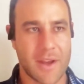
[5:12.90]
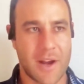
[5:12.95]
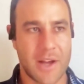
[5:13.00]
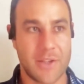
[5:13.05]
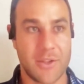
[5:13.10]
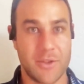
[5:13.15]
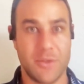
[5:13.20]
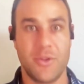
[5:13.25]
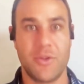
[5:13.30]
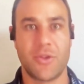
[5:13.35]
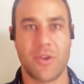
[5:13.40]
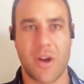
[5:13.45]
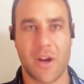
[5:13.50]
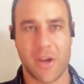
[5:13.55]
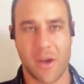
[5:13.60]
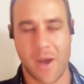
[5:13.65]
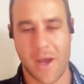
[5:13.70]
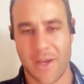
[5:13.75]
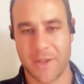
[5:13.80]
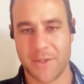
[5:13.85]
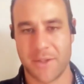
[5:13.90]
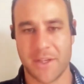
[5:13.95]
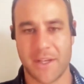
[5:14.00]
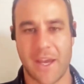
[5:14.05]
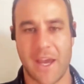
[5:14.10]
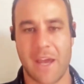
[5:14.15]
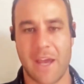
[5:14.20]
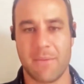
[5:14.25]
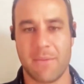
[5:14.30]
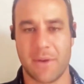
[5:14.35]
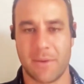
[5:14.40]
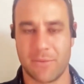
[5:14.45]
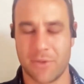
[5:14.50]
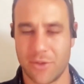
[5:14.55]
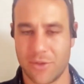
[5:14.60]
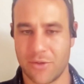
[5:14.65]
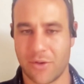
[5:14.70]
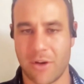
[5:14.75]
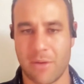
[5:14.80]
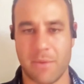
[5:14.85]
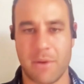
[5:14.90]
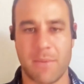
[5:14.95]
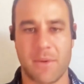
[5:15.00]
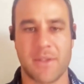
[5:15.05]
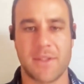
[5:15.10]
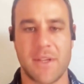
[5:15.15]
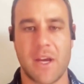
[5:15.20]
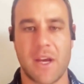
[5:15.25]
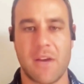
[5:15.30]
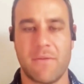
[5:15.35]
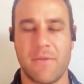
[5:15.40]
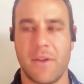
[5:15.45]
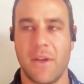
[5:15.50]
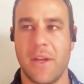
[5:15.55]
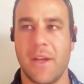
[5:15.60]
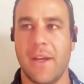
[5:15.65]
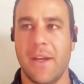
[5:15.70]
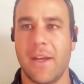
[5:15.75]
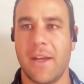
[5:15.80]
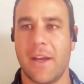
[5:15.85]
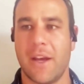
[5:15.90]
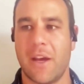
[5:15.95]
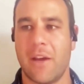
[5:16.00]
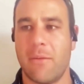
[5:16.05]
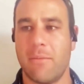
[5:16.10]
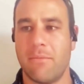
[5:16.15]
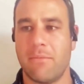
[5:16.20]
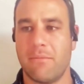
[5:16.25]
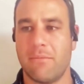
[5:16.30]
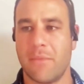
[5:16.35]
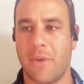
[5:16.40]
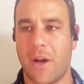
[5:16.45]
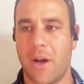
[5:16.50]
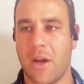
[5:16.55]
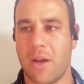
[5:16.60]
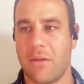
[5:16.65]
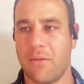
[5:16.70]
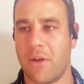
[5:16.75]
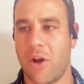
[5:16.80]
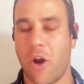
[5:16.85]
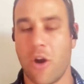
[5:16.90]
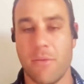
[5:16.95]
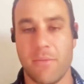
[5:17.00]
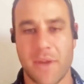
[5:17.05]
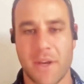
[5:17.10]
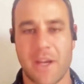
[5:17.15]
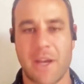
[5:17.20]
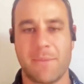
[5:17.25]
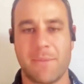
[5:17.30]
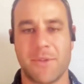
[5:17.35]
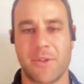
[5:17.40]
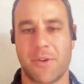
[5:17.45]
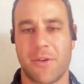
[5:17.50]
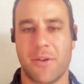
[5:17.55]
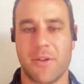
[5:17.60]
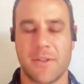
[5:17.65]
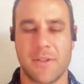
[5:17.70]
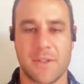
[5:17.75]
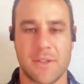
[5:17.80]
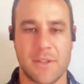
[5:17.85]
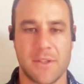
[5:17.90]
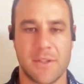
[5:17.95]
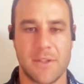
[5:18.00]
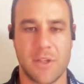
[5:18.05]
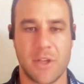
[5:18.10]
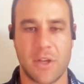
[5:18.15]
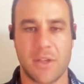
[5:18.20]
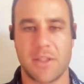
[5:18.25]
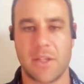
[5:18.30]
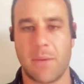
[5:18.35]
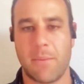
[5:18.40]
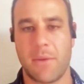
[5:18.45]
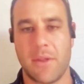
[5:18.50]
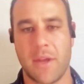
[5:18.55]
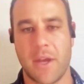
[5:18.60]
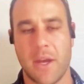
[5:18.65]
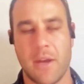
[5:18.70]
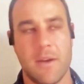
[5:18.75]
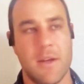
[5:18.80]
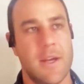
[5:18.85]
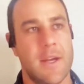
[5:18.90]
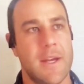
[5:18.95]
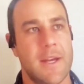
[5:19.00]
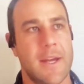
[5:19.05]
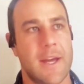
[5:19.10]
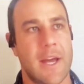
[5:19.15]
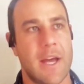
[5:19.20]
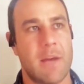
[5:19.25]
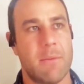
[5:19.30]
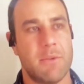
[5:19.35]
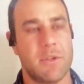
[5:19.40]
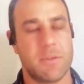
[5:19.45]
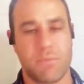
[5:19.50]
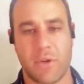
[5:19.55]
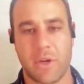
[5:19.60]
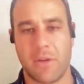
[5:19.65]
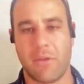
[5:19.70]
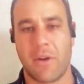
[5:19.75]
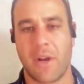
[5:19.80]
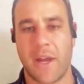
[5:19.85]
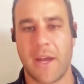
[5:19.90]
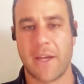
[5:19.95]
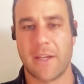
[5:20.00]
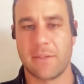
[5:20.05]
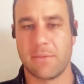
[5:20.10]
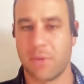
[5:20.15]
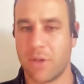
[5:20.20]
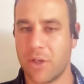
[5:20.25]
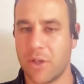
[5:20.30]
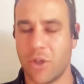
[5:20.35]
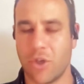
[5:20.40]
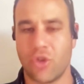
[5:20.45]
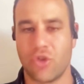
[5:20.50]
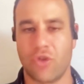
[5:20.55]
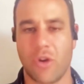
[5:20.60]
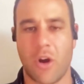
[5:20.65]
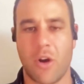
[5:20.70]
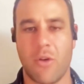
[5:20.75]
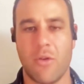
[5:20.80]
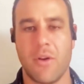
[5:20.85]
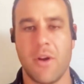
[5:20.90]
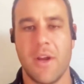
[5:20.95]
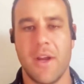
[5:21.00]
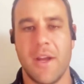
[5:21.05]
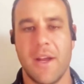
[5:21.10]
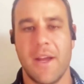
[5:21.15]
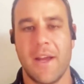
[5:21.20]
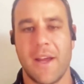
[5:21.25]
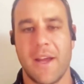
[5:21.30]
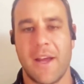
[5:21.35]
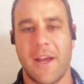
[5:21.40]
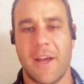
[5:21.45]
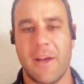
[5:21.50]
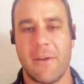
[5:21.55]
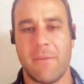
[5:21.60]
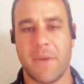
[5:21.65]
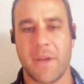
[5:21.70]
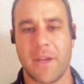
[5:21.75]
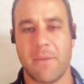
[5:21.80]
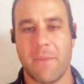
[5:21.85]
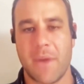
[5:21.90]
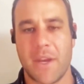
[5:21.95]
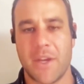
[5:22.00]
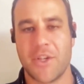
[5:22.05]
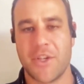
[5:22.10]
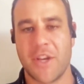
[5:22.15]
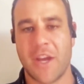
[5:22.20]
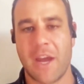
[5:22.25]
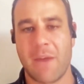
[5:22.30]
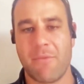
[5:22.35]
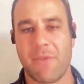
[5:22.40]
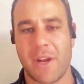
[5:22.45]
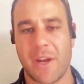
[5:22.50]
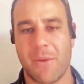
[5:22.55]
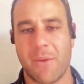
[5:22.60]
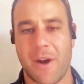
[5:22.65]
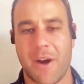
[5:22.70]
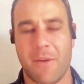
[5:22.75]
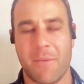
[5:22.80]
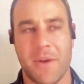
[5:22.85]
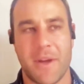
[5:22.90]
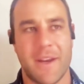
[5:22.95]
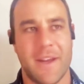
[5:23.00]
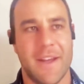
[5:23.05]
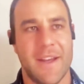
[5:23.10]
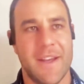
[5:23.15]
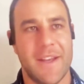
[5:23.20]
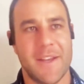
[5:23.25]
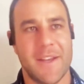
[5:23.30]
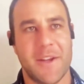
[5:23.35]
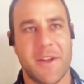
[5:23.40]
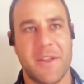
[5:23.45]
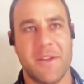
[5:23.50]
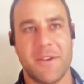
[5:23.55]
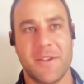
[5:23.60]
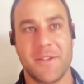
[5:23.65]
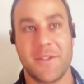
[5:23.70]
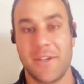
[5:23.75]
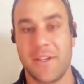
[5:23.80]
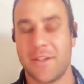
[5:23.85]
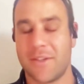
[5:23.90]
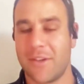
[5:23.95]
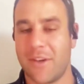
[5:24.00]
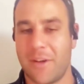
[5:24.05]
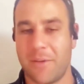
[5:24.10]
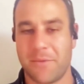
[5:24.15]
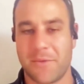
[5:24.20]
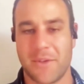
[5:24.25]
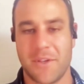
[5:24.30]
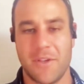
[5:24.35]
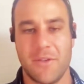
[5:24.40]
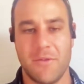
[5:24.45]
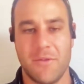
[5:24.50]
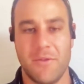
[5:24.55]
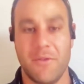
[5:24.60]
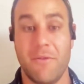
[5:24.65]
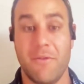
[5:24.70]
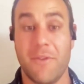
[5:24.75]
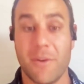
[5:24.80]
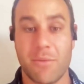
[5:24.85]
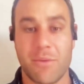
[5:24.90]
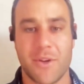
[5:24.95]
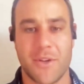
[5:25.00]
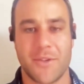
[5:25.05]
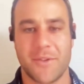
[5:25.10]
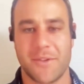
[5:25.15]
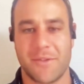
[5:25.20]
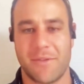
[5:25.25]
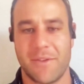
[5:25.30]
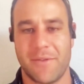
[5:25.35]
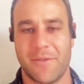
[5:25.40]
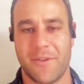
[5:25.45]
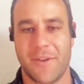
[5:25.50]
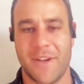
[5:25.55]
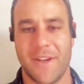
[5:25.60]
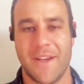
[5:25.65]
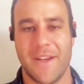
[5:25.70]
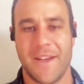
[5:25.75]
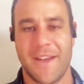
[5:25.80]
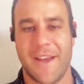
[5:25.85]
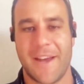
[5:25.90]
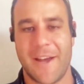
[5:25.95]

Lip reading: I do try and go out into the game, and I'm just trying to be myself. I hope that comes across as someone that is pretty relaxed but in control, and can manage a game really well. But there are certainly times where you feel pressure as a referee,